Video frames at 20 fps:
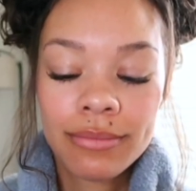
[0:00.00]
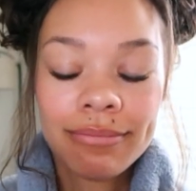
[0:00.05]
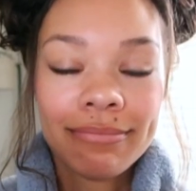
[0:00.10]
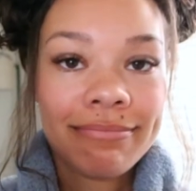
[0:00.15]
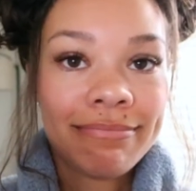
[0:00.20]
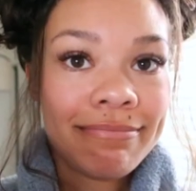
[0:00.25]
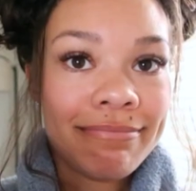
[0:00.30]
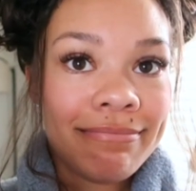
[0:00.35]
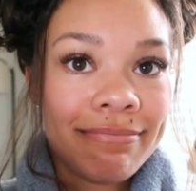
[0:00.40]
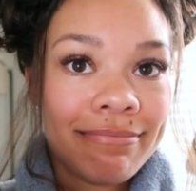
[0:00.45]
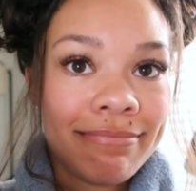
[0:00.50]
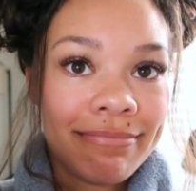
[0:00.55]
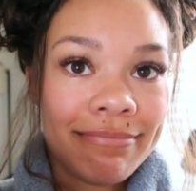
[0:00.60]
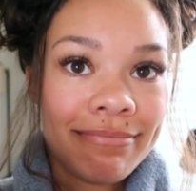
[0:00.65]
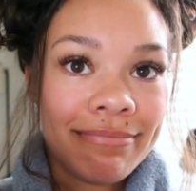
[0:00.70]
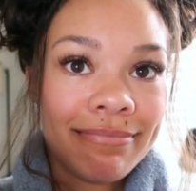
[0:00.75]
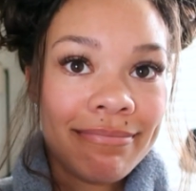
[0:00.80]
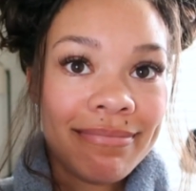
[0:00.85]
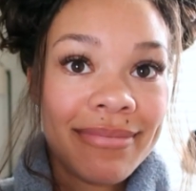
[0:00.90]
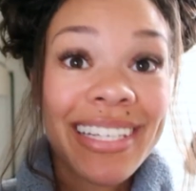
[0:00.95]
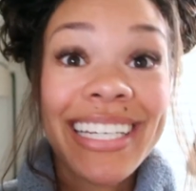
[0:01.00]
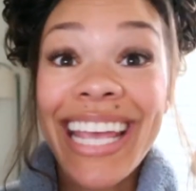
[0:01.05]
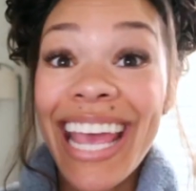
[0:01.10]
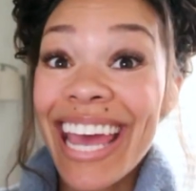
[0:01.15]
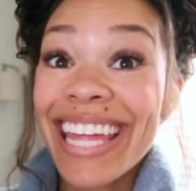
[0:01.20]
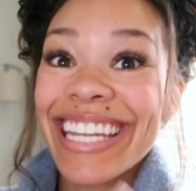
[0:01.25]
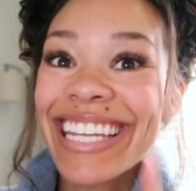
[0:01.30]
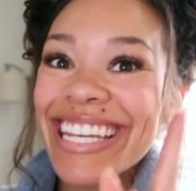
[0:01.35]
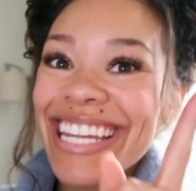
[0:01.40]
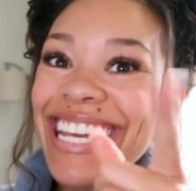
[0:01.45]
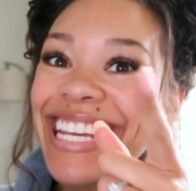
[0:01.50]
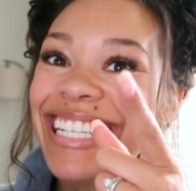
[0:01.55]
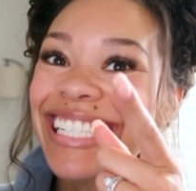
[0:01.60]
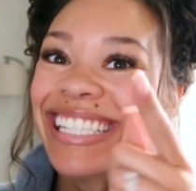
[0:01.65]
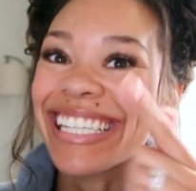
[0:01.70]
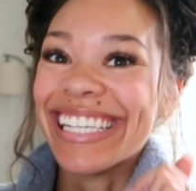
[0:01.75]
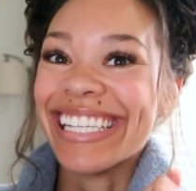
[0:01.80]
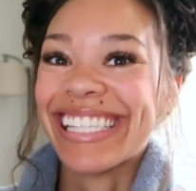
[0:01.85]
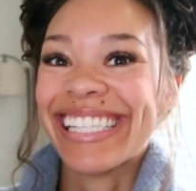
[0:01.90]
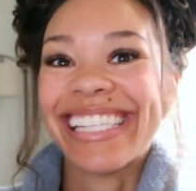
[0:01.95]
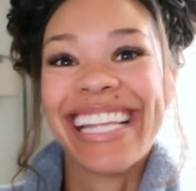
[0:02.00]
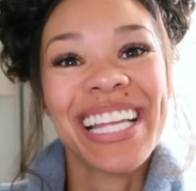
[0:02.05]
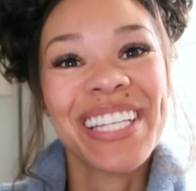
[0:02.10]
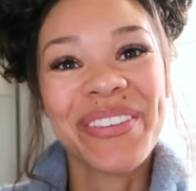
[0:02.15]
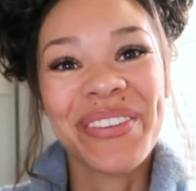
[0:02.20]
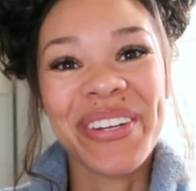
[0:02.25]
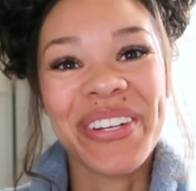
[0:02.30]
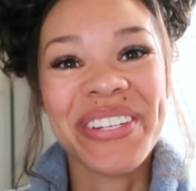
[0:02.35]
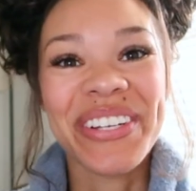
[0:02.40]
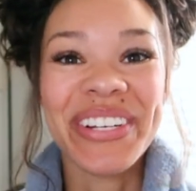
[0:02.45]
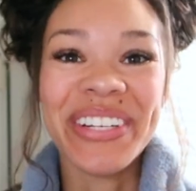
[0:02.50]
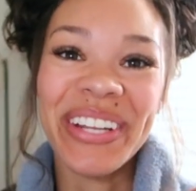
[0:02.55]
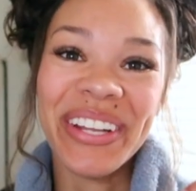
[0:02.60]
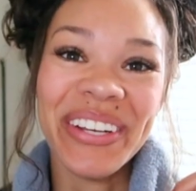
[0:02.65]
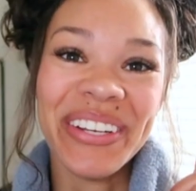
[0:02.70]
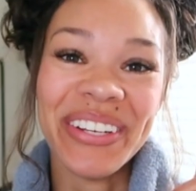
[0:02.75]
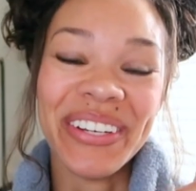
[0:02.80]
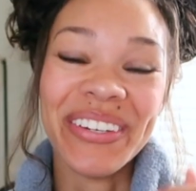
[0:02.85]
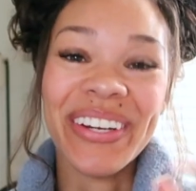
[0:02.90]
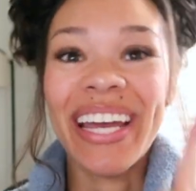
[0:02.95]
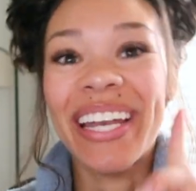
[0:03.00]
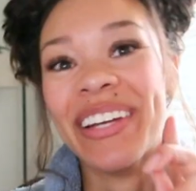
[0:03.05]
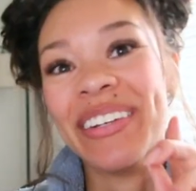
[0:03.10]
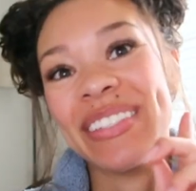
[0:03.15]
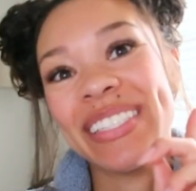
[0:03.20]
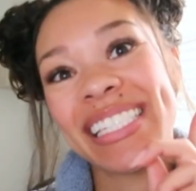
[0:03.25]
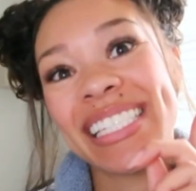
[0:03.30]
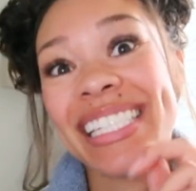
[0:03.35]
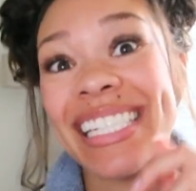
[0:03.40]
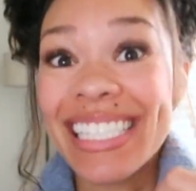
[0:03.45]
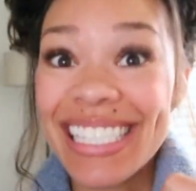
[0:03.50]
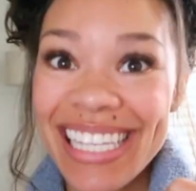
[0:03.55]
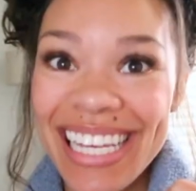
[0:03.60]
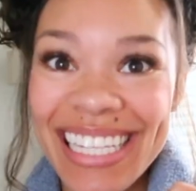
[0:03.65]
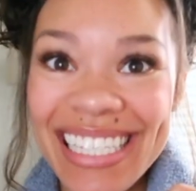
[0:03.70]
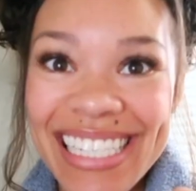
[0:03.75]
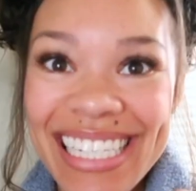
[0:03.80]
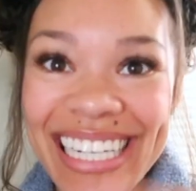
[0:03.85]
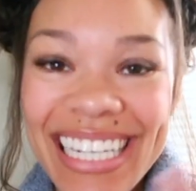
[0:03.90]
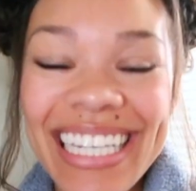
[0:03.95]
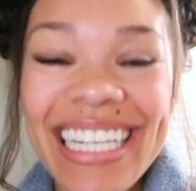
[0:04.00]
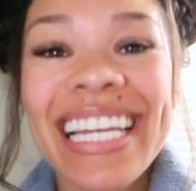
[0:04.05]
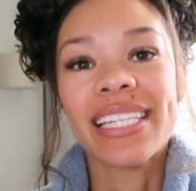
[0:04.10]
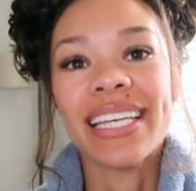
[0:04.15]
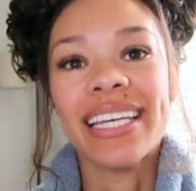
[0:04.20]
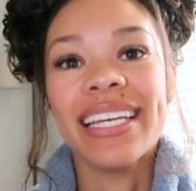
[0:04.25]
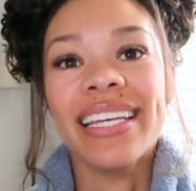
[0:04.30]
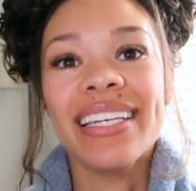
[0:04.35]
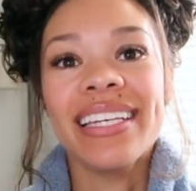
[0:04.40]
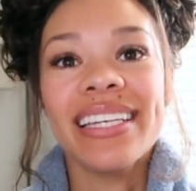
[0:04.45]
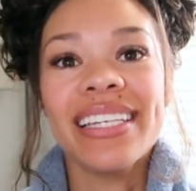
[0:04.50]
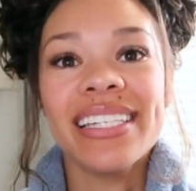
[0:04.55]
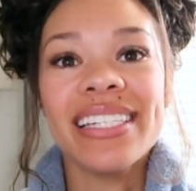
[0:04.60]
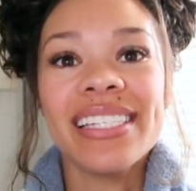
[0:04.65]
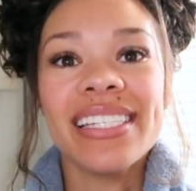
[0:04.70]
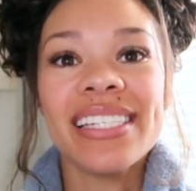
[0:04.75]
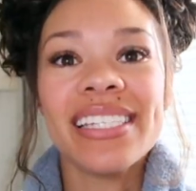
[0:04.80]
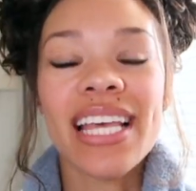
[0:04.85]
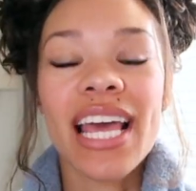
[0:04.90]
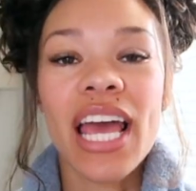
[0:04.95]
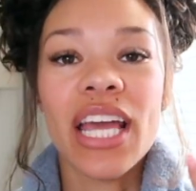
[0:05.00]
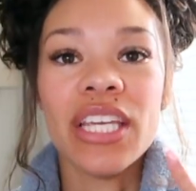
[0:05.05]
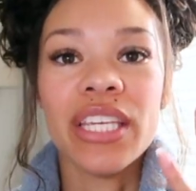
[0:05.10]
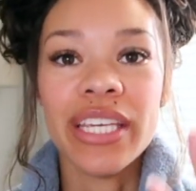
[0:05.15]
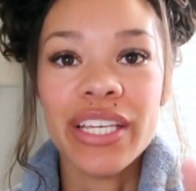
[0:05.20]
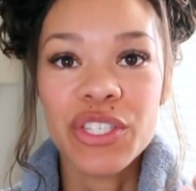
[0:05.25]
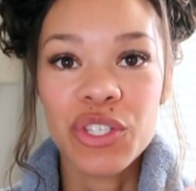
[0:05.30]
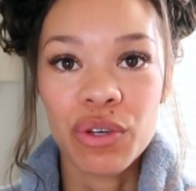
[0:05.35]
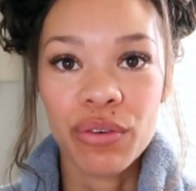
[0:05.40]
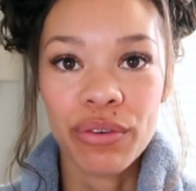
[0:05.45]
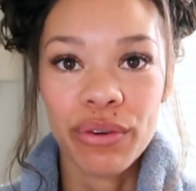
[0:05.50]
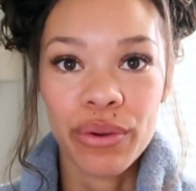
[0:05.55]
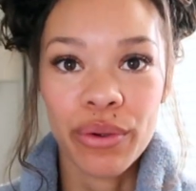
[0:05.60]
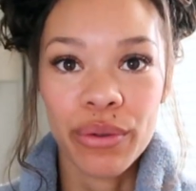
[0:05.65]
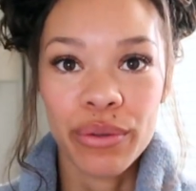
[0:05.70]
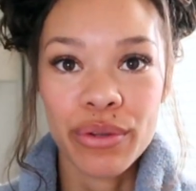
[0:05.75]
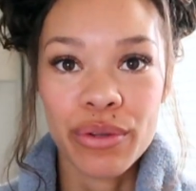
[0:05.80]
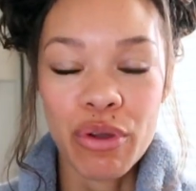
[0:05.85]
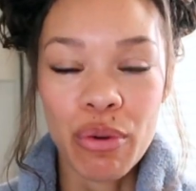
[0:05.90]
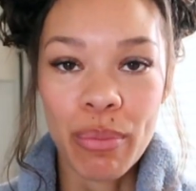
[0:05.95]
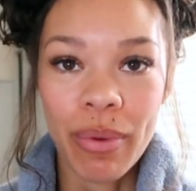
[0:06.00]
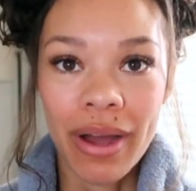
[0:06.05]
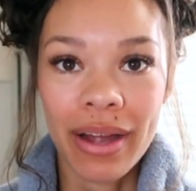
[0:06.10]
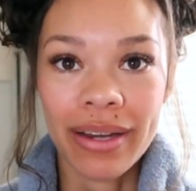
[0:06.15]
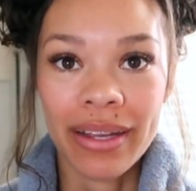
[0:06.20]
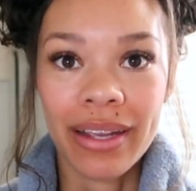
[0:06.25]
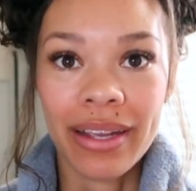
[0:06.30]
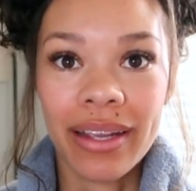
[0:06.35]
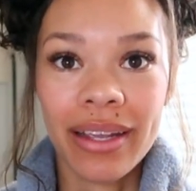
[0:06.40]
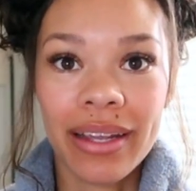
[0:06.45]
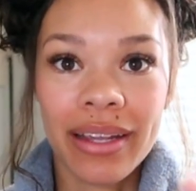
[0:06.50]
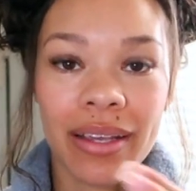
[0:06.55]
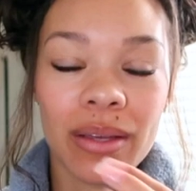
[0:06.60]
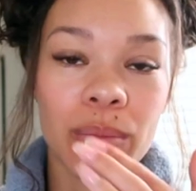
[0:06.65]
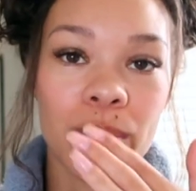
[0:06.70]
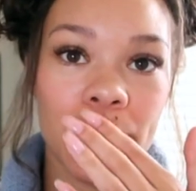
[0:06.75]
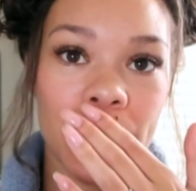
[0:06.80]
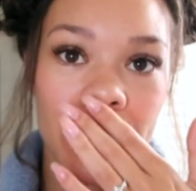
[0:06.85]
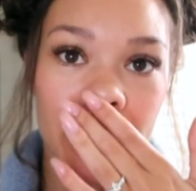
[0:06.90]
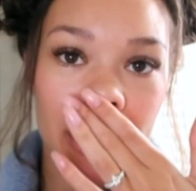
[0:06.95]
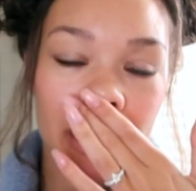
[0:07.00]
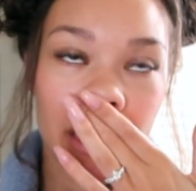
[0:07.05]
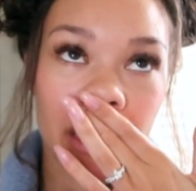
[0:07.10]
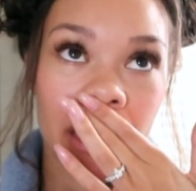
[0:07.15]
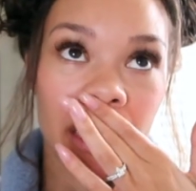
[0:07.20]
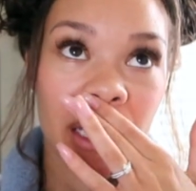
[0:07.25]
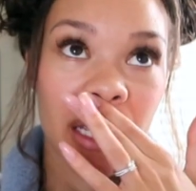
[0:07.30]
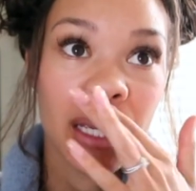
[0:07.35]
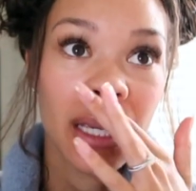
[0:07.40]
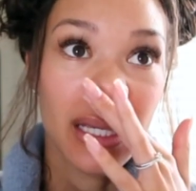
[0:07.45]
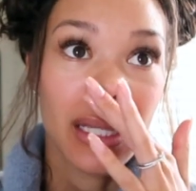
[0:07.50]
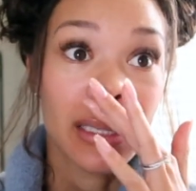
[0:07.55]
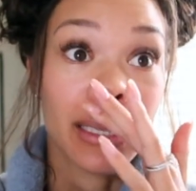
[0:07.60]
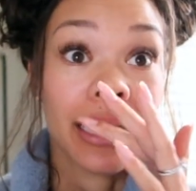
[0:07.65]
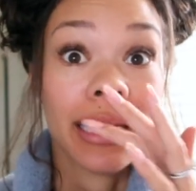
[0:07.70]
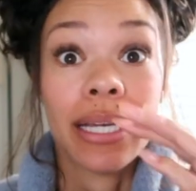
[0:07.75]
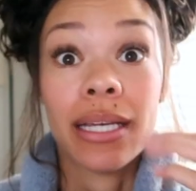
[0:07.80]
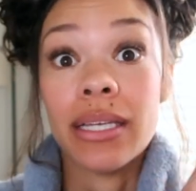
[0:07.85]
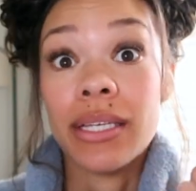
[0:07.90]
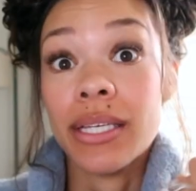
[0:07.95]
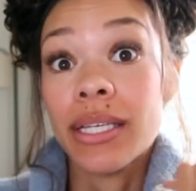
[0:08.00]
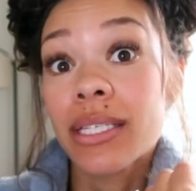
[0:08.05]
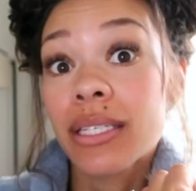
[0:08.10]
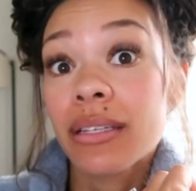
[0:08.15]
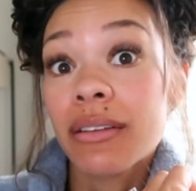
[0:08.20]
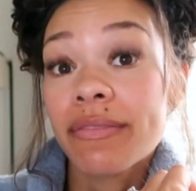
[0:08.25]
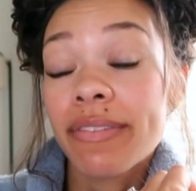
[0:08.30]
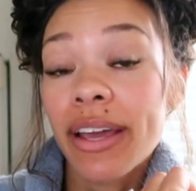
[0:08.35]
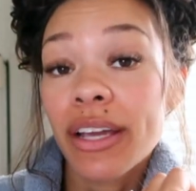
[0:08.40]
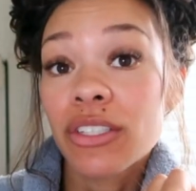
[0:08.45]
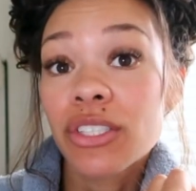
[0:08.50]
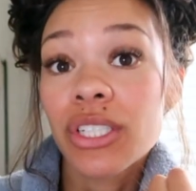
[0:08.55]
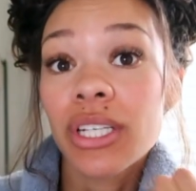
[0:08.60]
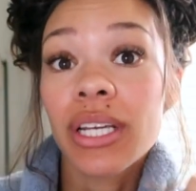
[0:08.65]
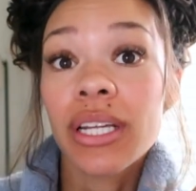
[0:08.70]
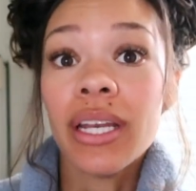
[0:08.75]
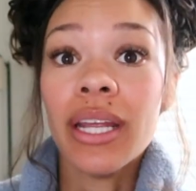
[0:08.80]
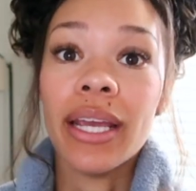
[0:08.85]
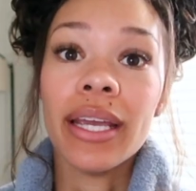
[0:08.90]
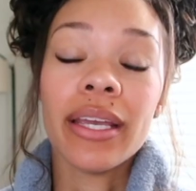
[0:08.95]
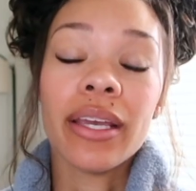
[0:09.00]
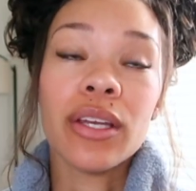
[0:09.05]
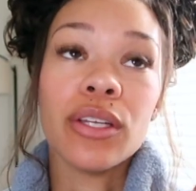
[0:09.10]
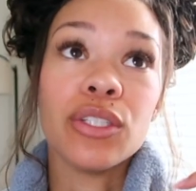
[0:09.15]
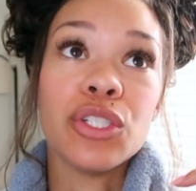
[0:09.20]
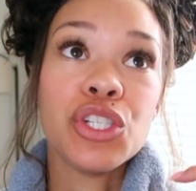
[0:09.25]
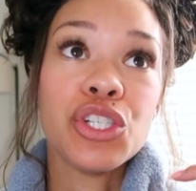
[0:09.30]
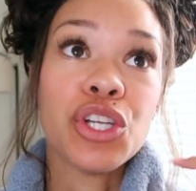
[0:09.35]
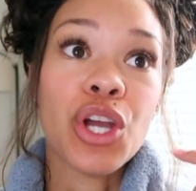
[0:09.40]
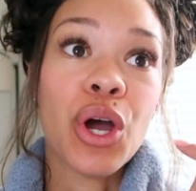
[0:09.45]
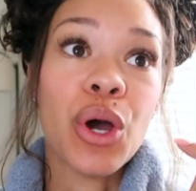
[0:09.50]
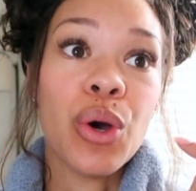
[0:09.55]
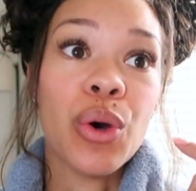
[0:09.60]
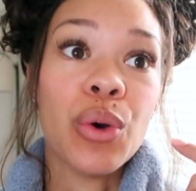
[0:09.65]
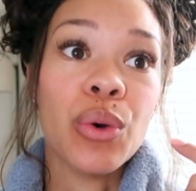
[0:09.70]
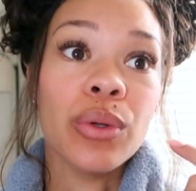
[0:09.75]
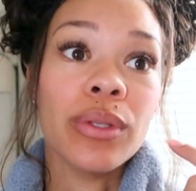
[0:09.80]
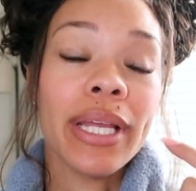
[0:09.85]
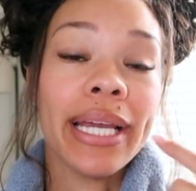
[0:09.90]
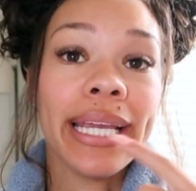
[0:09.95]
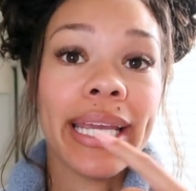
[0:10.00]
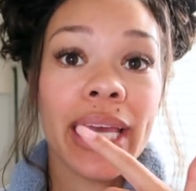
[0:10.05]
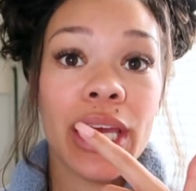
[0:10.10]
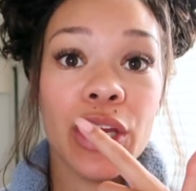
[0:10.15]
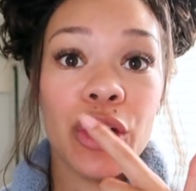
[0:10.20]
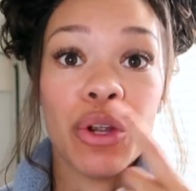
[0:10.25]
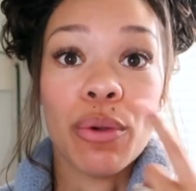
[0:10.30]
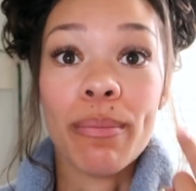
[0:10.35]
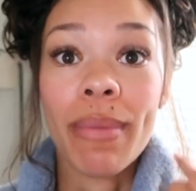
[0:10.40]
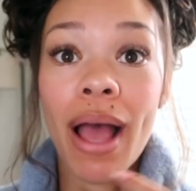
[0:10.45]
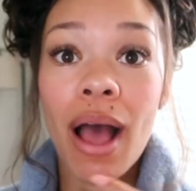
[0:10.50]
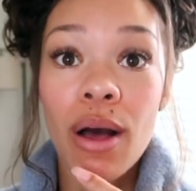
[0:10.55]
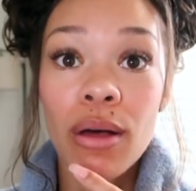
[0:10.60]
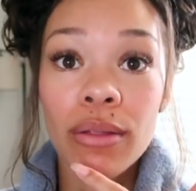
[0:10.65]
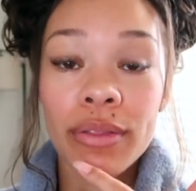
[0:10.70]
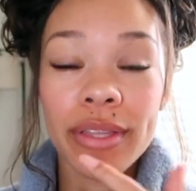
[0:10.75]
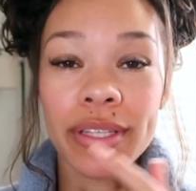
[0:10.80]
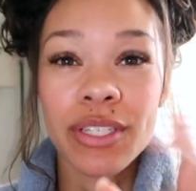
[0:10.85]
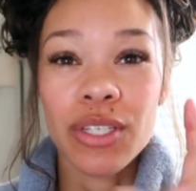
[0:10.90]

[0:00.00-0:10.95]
Candidiasis, that's what it turned into, and it was disgusting. It is a yeast overgrowth in your body. It could be like a yeast infection. It could show like in your mouth.